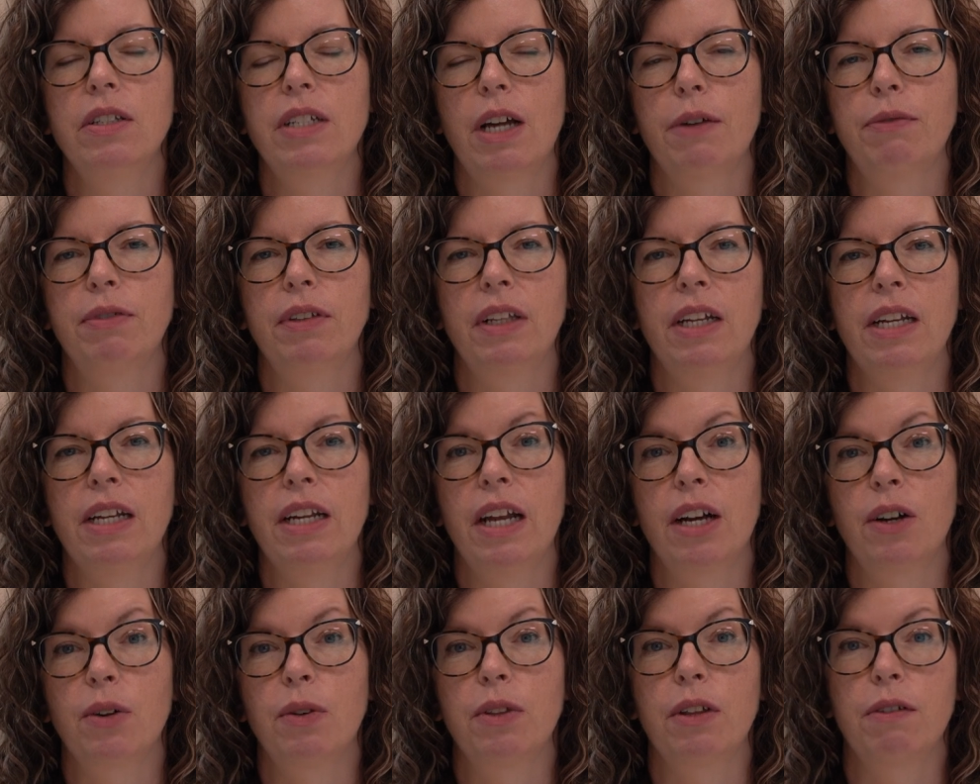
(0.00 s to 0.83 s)
definitely
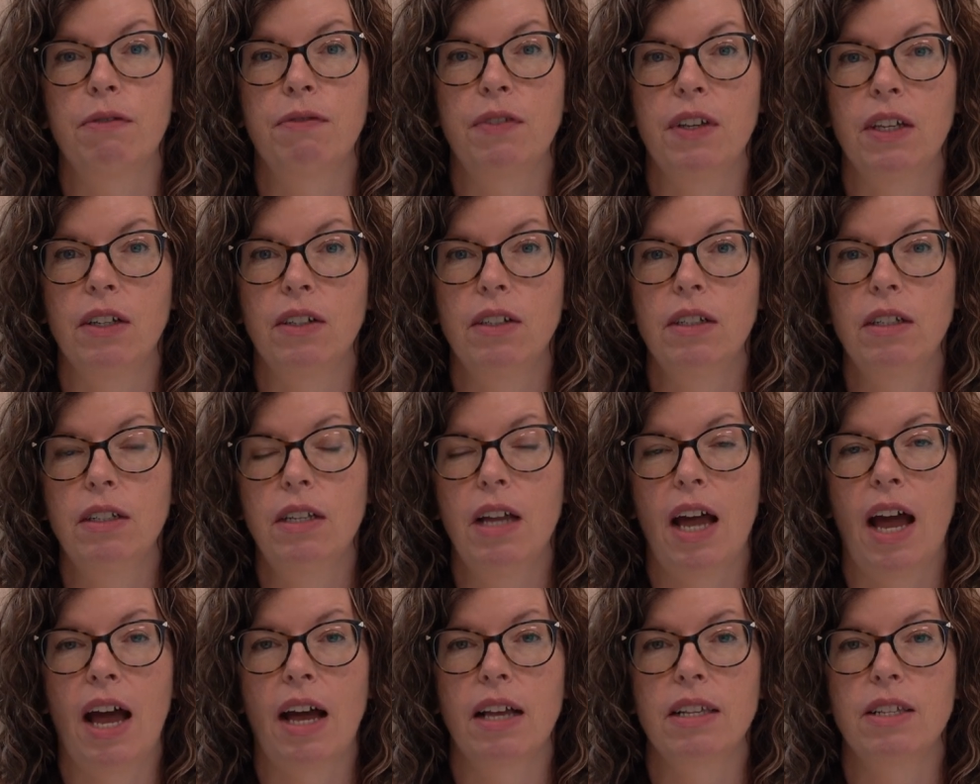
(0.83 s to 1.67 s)
narrow the field
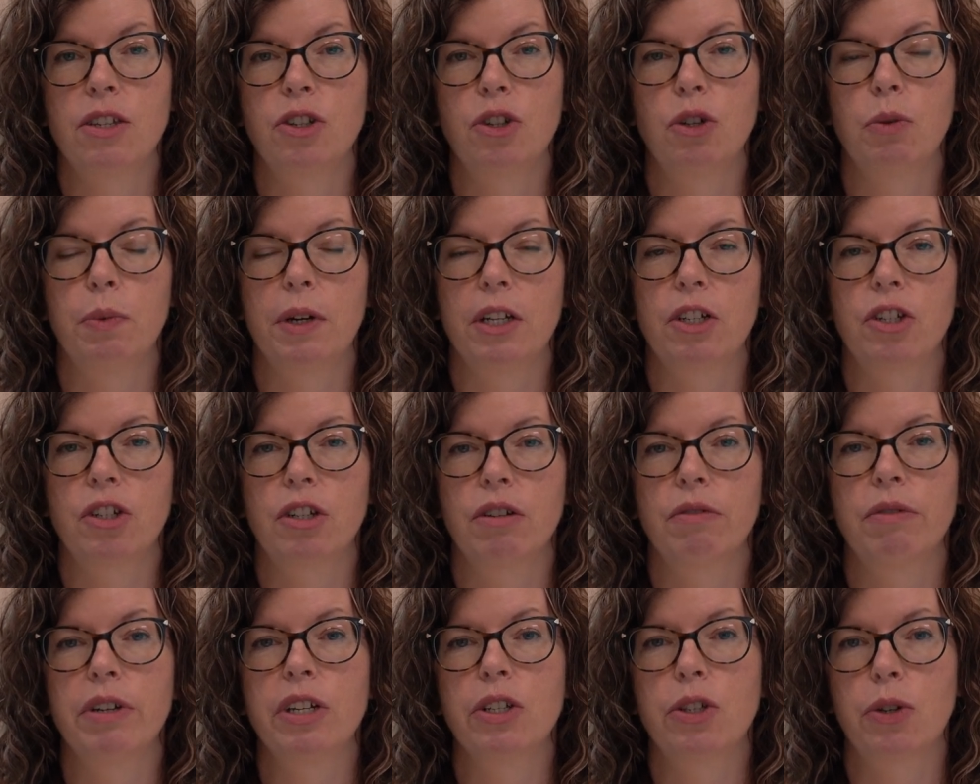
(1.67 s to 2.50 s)
as to which
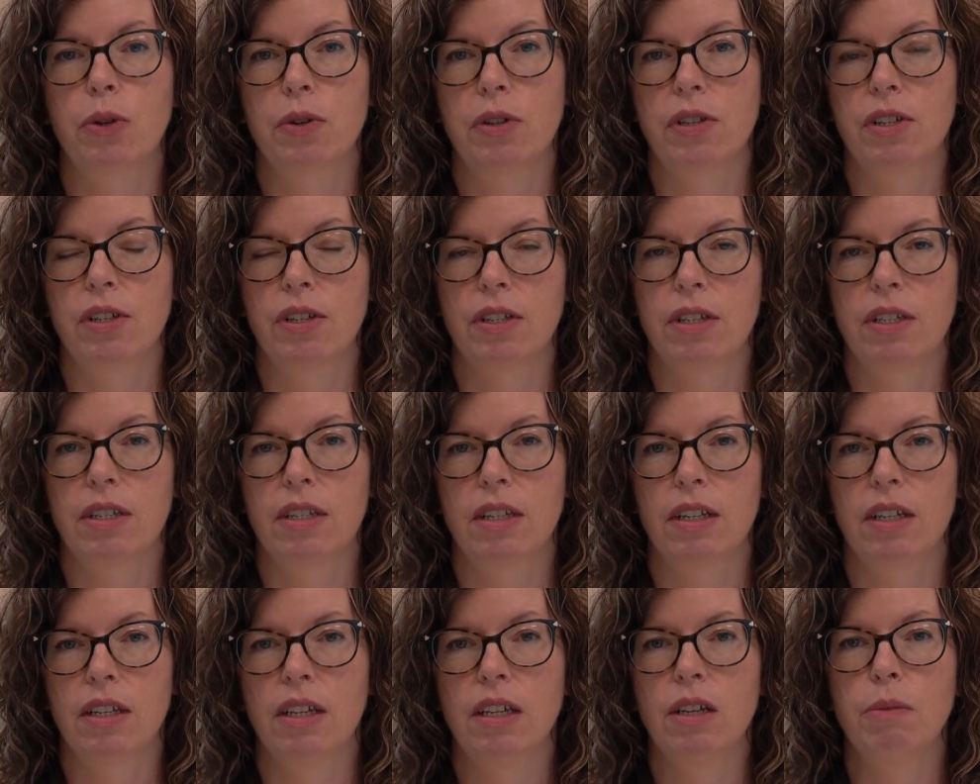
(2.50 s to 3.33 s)

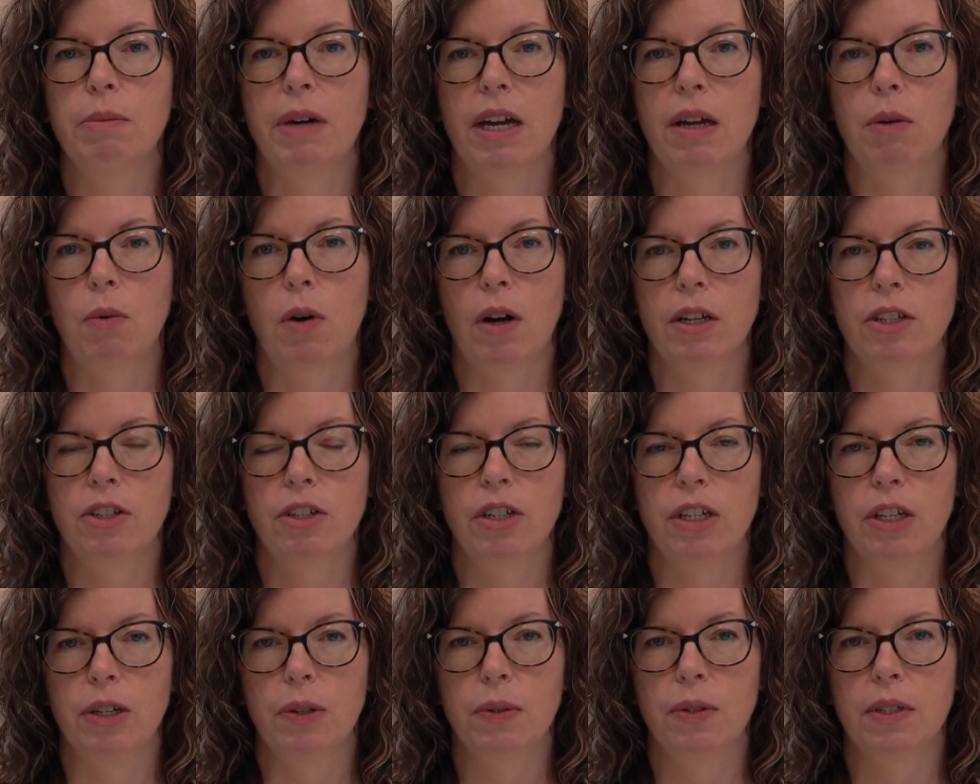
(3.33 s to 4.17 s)
resources you might want to
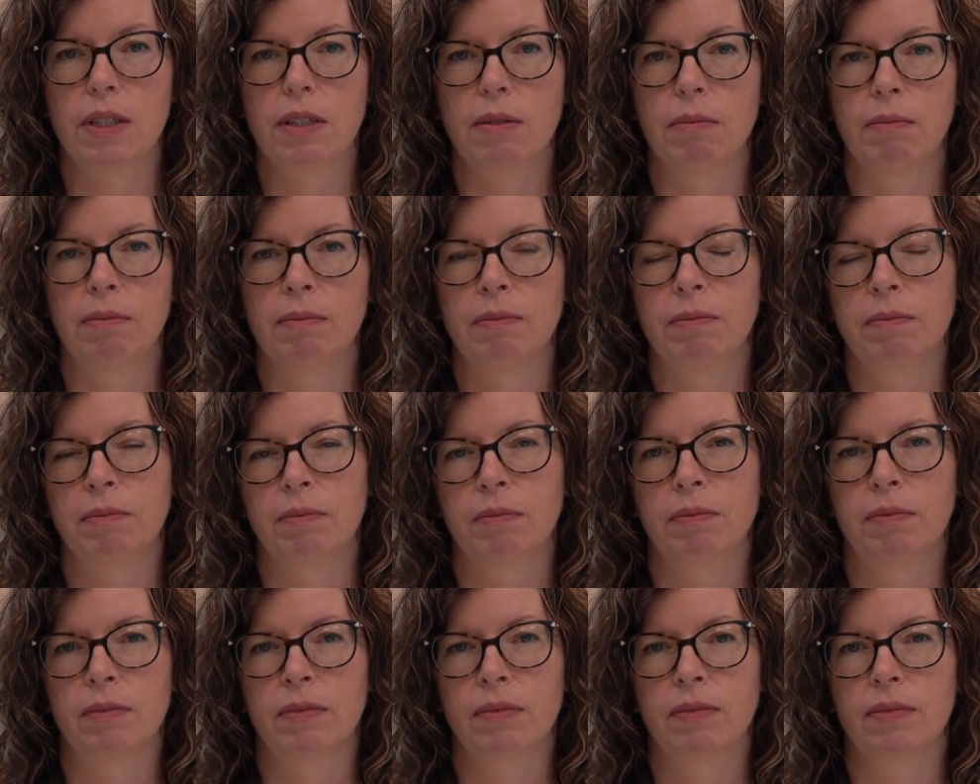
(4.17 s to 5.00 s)
use.
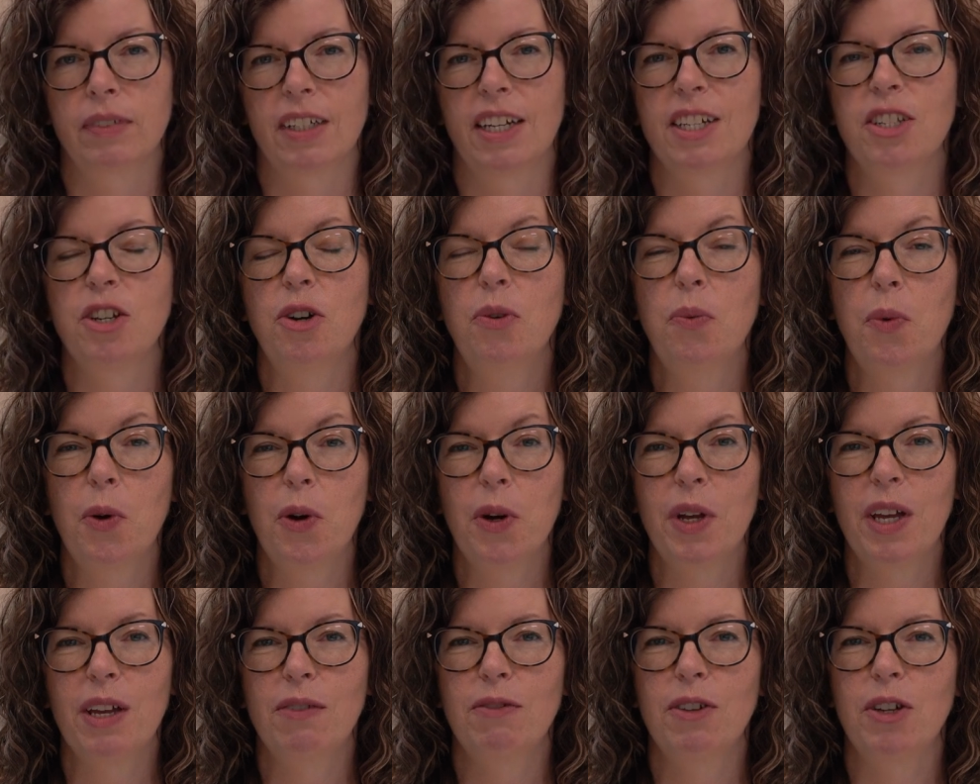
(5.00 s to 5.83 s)
Don't
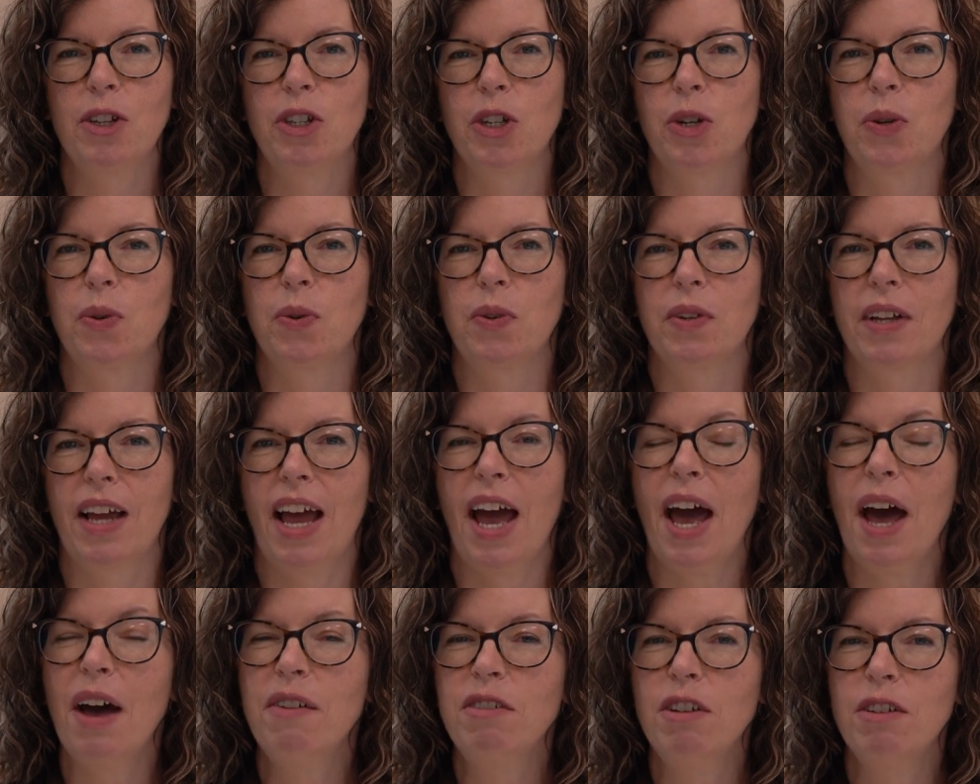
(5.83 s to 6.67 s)
worry if you don't
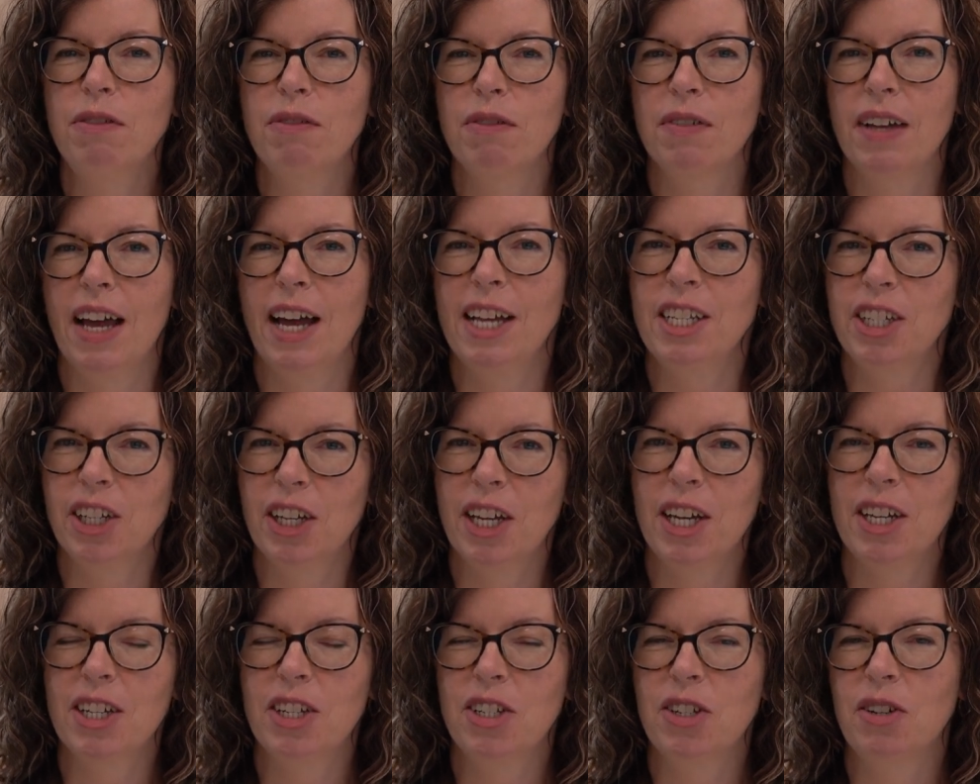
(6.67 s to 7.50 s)
have an
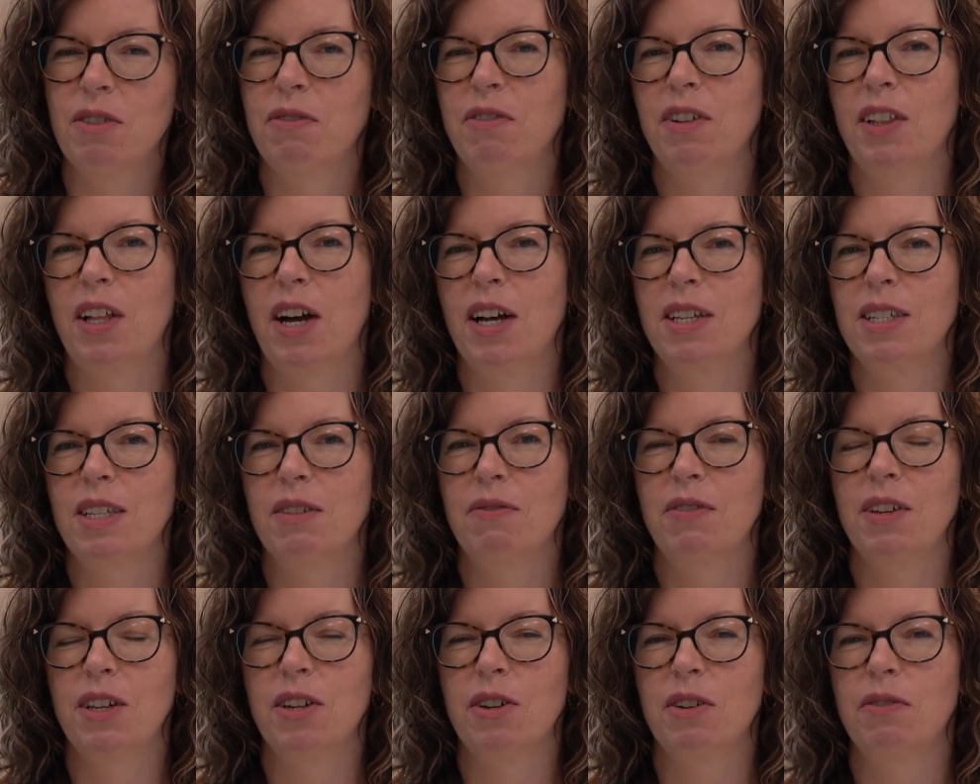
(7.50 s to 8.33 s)
educational
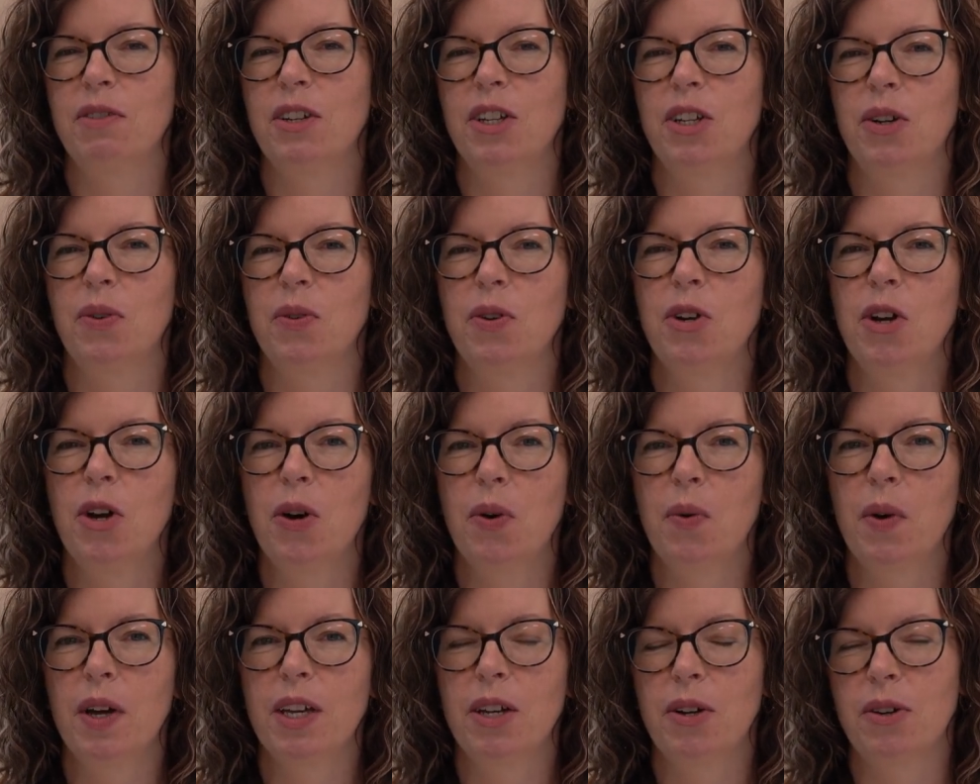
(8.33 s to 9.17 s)
philosophy or if you don't
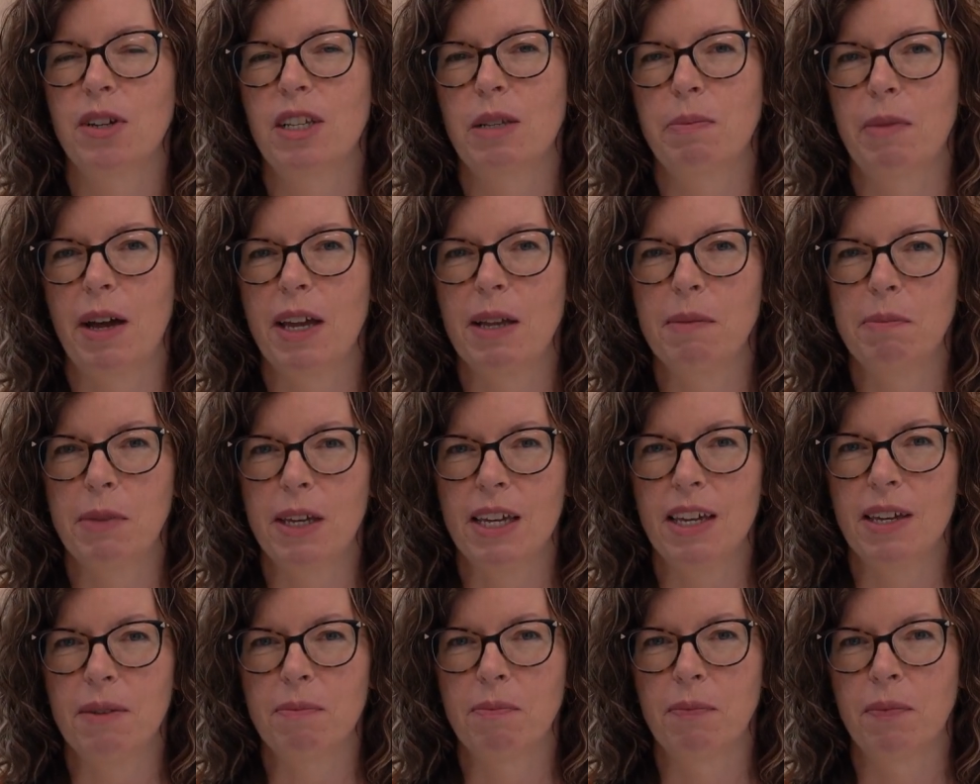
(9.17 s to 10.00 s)
know what yours might
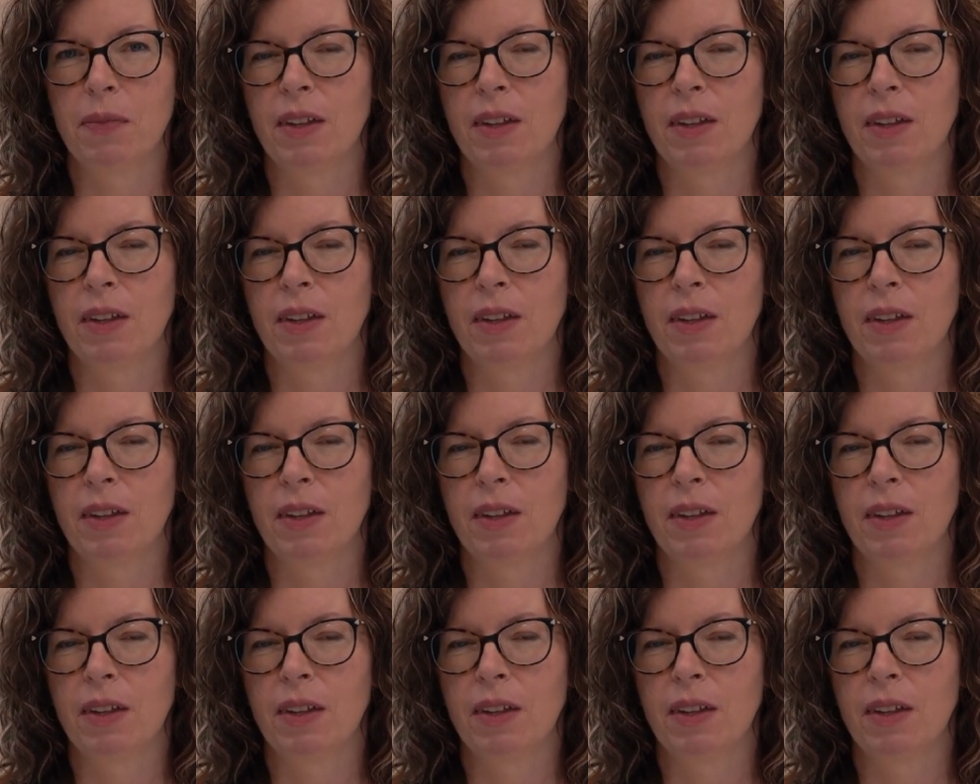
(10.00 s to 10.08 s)
be.